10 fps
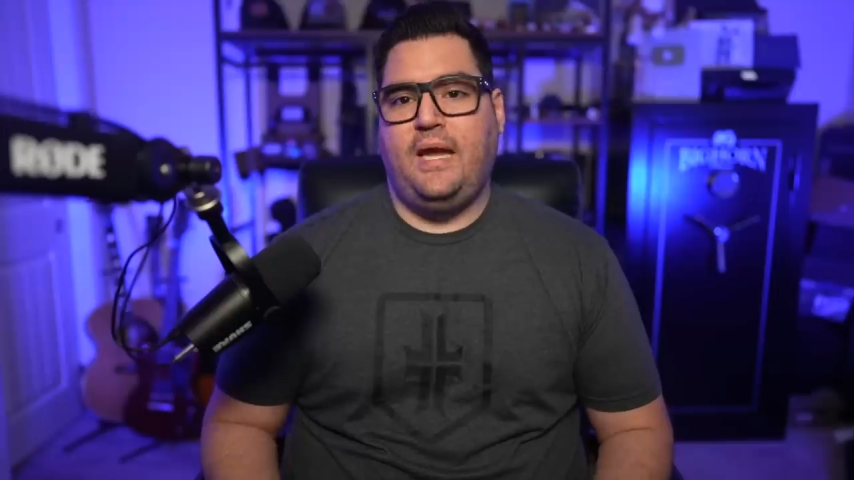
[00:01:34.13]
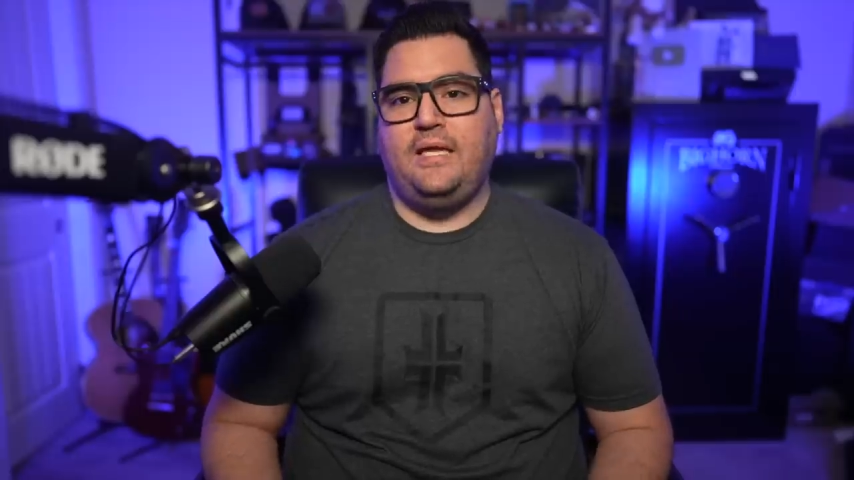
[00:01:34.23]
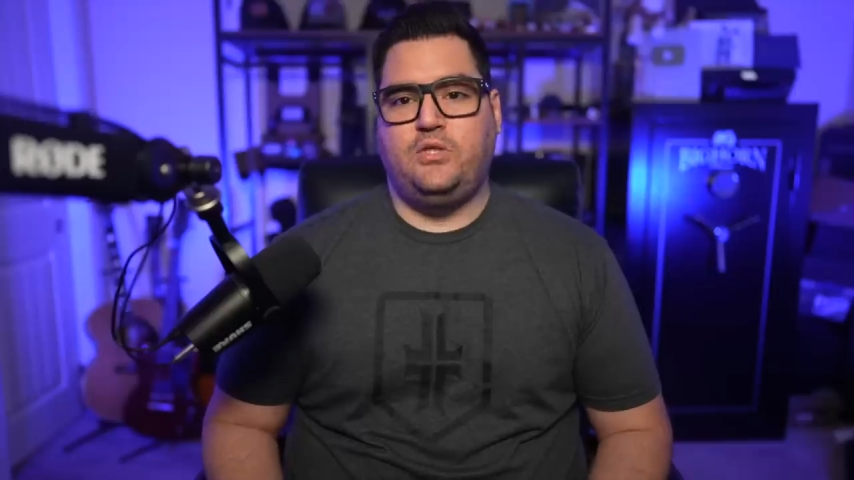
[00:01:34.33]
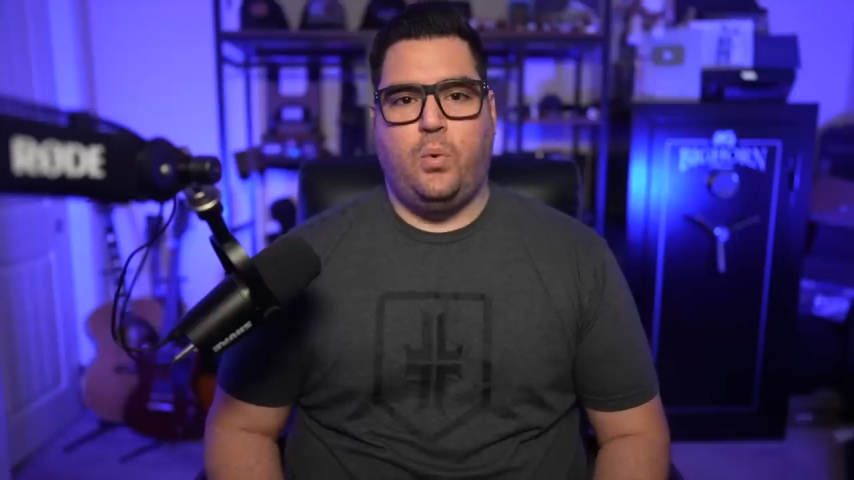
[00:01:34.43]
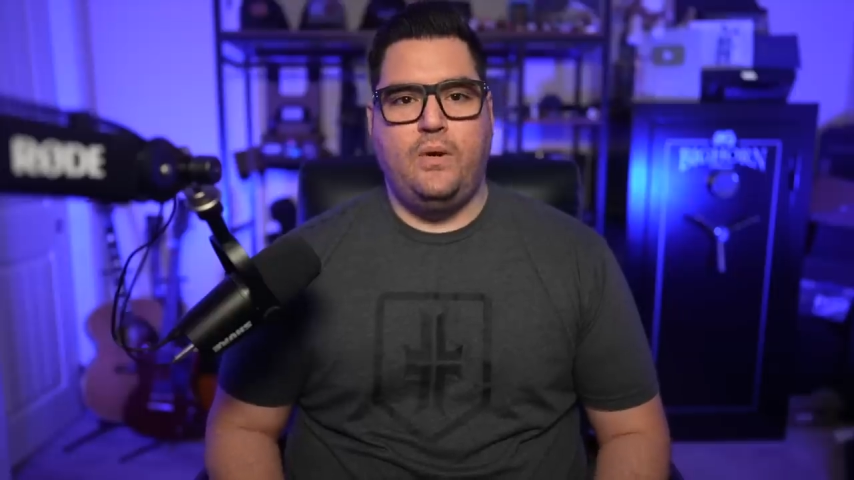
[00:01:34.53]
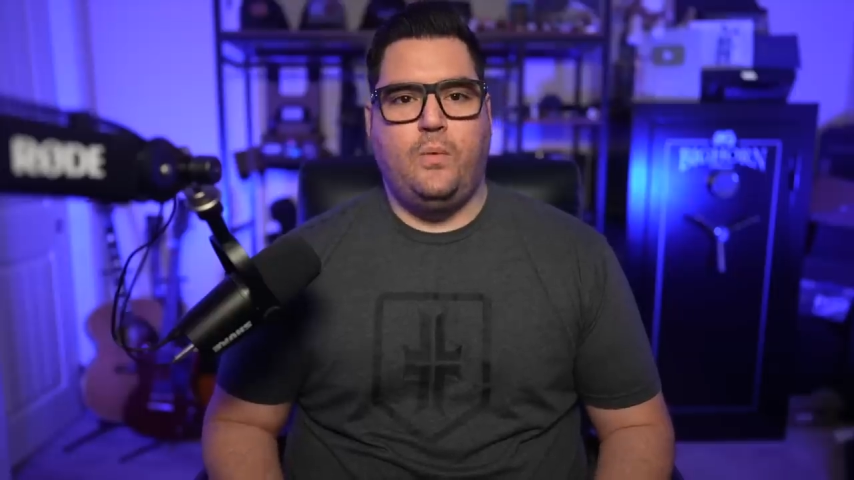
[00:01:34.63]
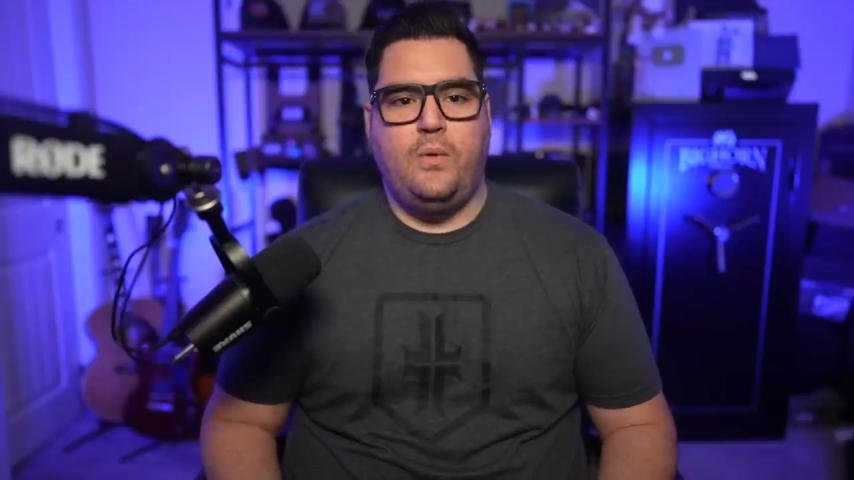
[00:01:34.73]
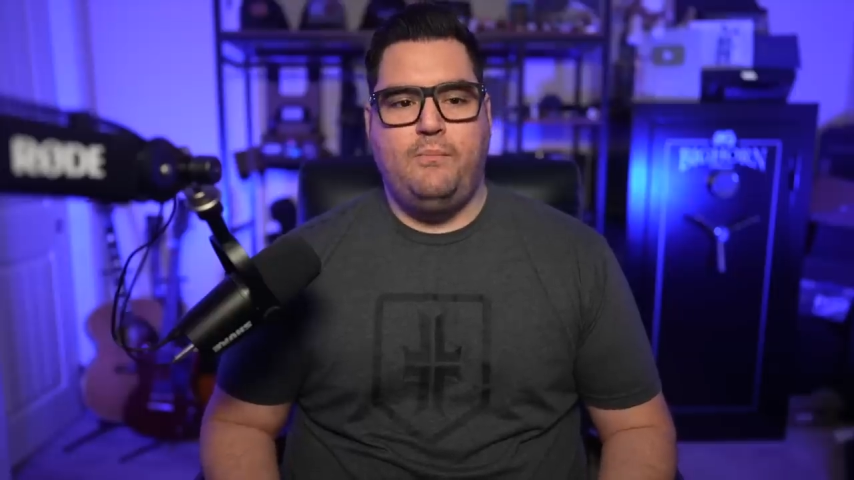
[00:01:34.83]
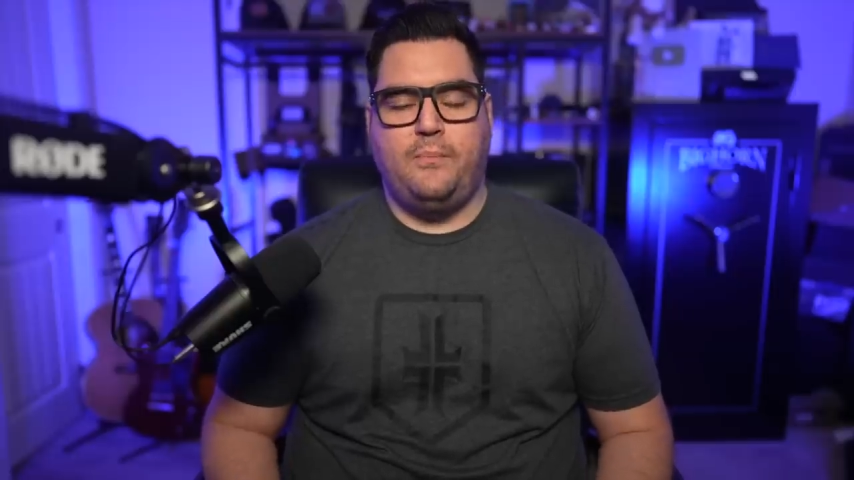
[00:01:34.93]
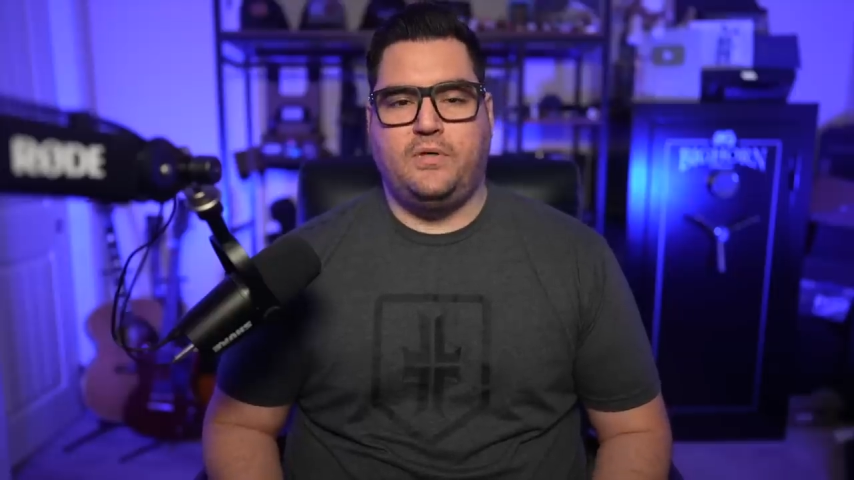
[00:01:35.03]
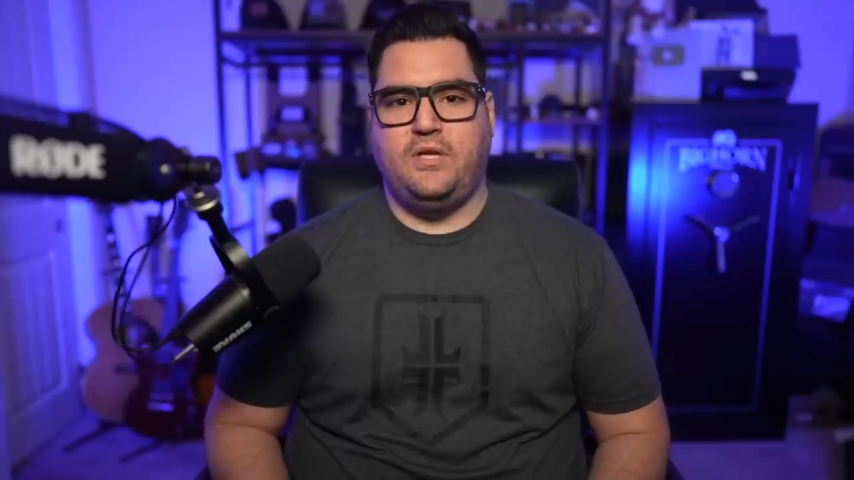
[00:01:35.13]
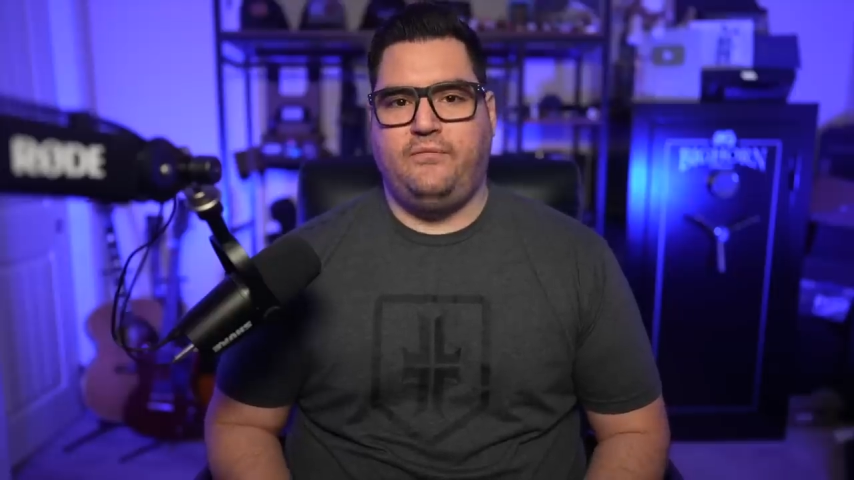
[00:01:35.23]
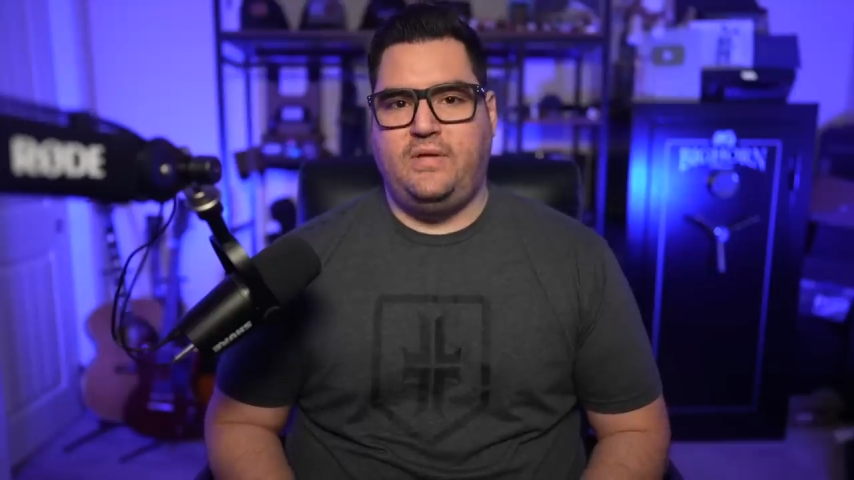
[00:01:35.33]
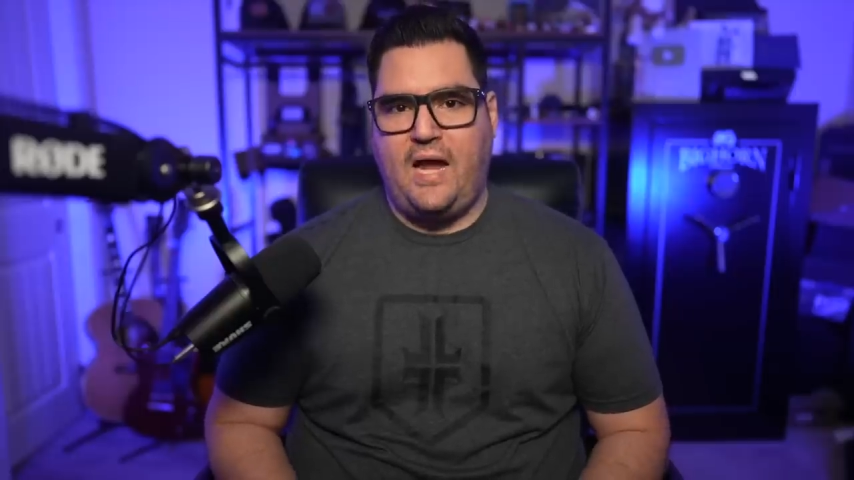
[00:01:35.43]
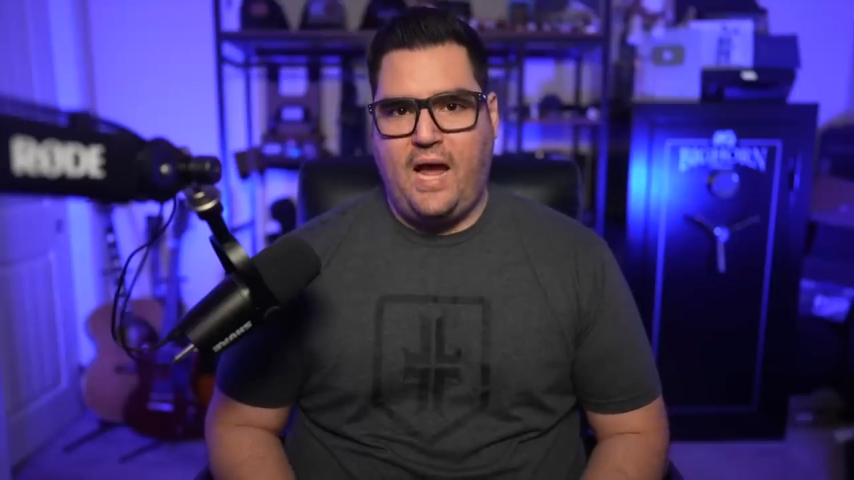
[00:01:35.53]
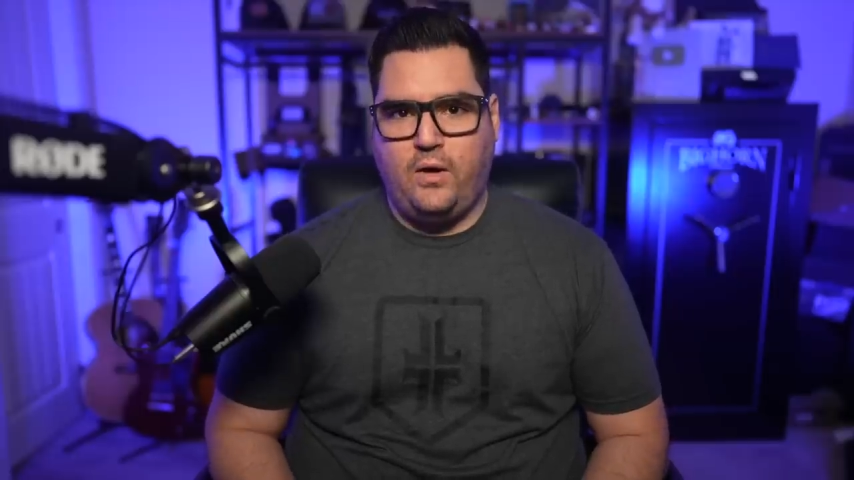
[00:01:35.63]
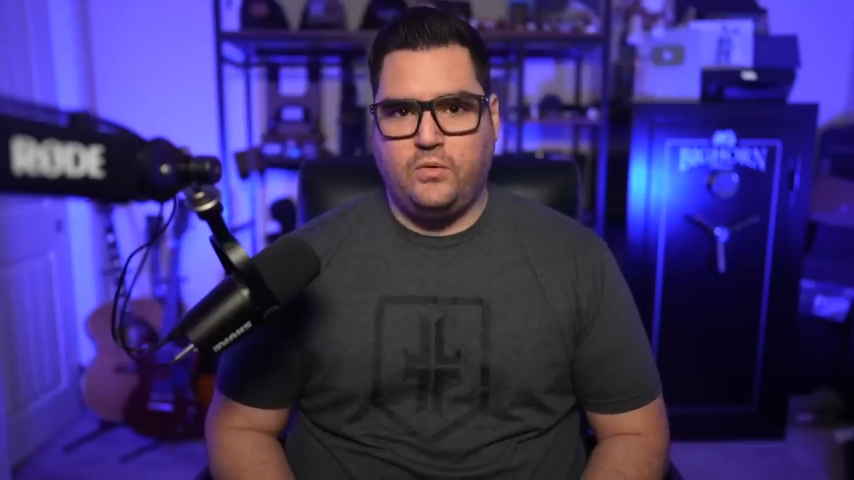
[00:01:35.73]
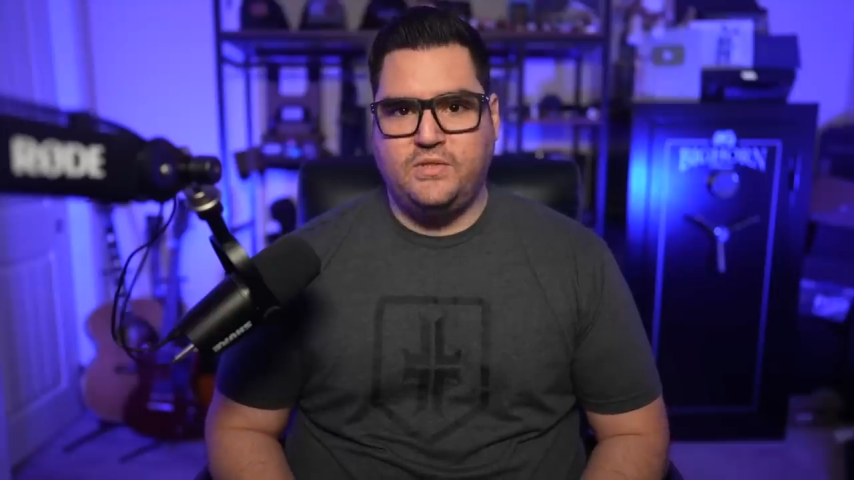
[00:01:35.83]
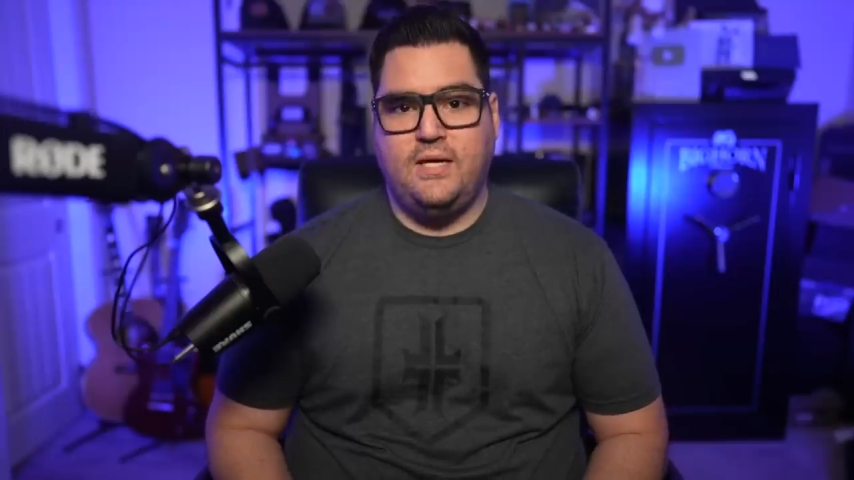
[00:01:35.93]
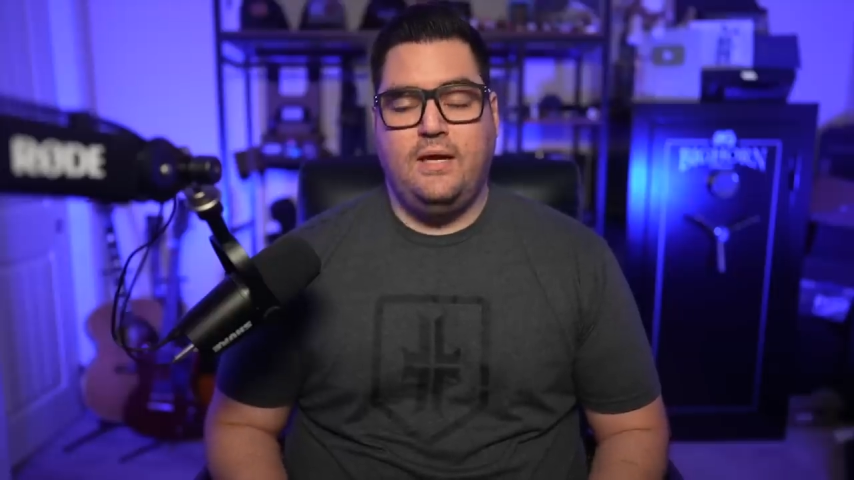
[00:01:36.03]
and 21 members of the House